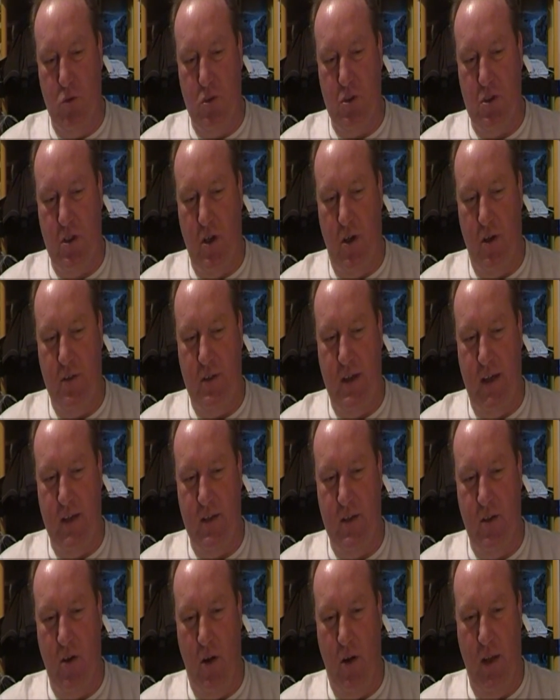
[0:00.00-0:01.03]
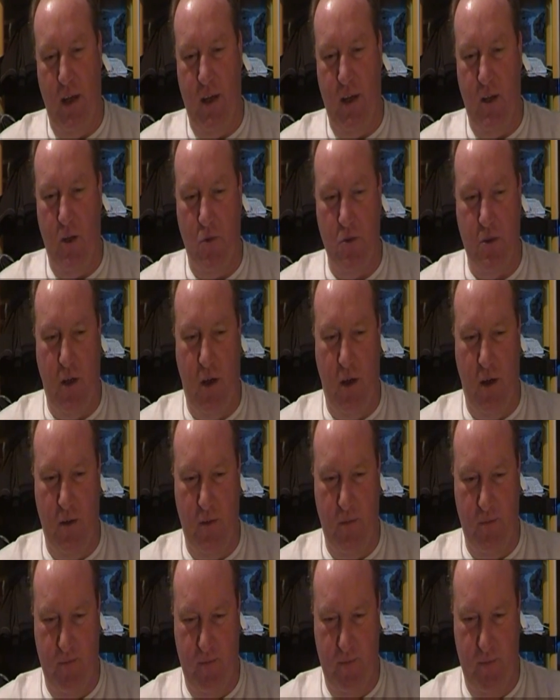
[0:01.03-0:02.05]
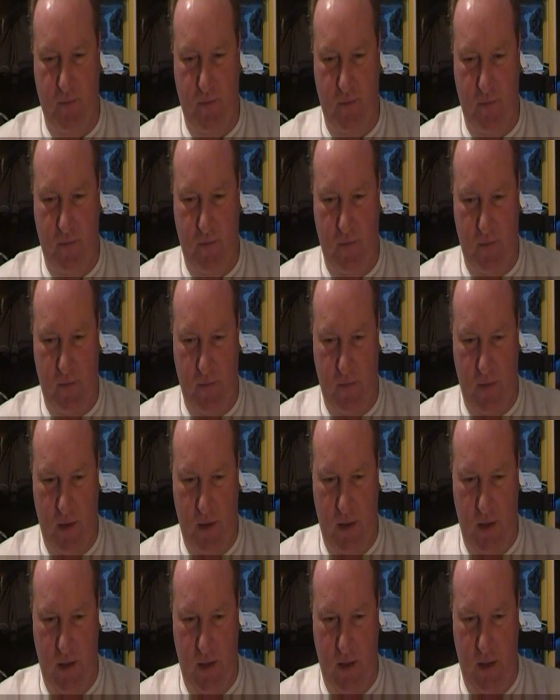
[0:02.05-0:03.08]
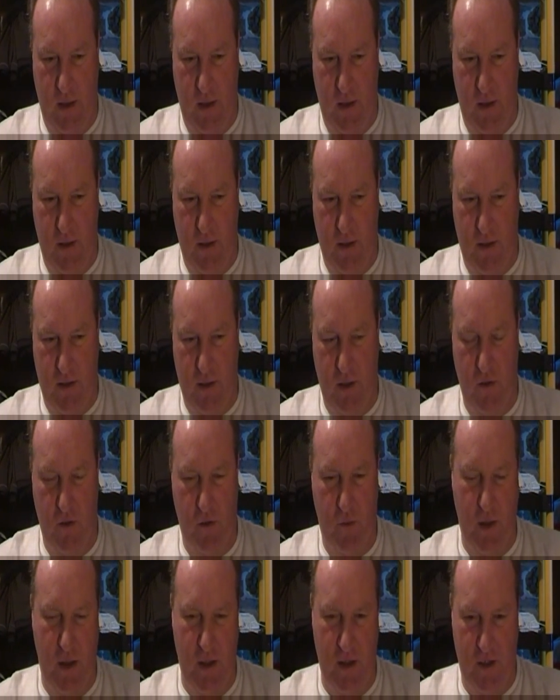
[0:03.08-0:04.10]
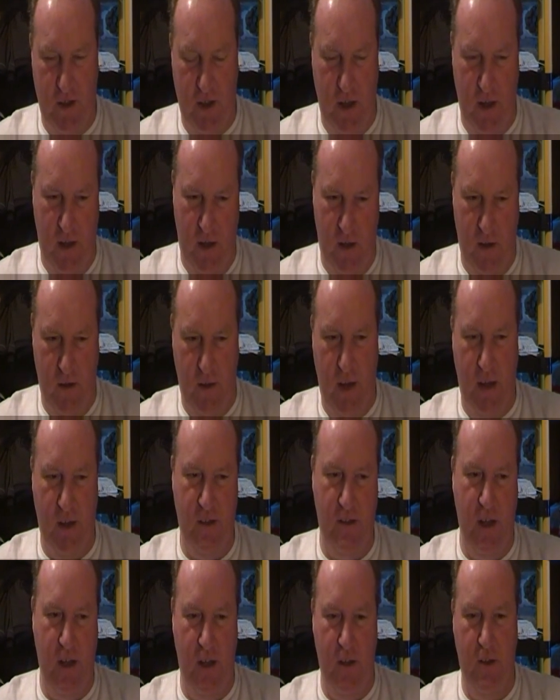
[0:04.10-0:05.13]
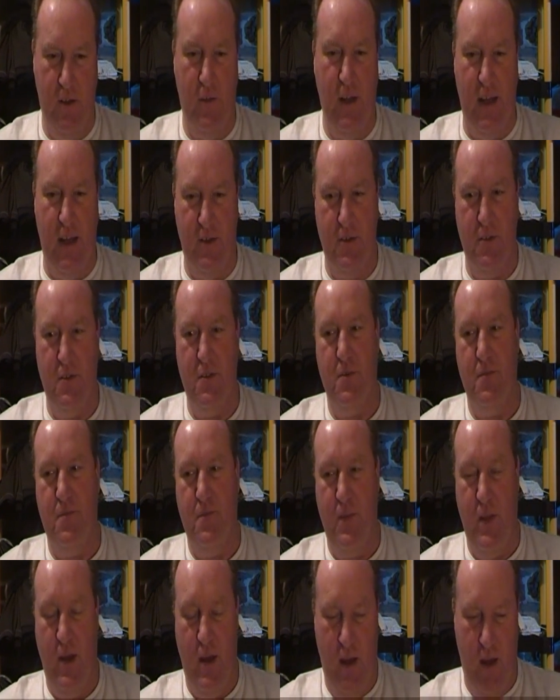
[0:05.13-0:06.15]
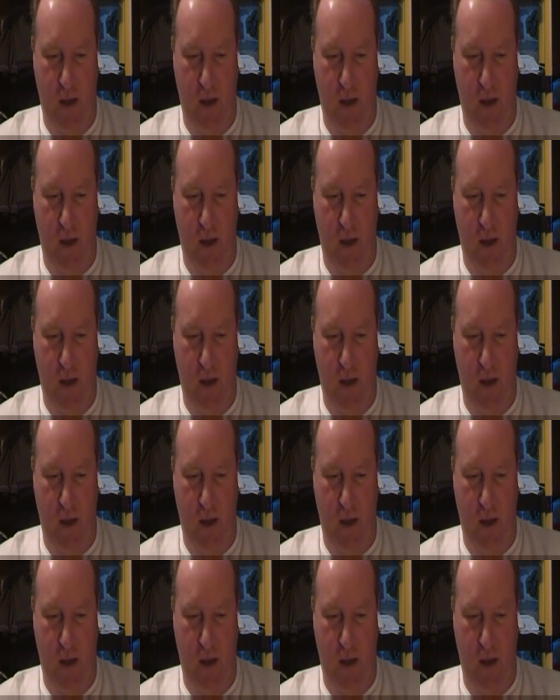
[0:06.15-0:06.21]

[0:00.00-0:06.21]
Russ contacted Holyhead Coast Guard. There seemed to have been a series of exchange of letters.